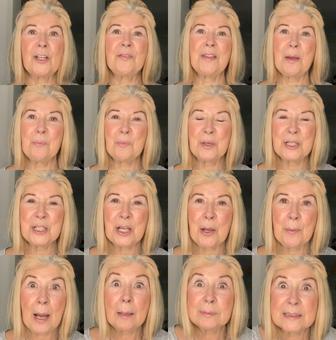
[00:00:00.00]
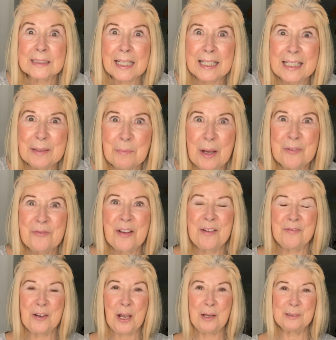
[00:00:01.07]
And then I'm staying in my
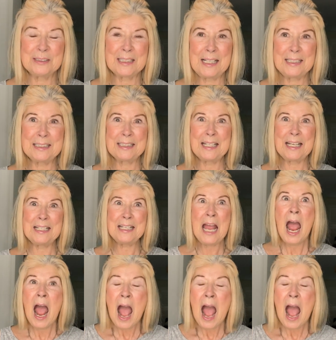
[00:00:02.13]
favourite hotel again.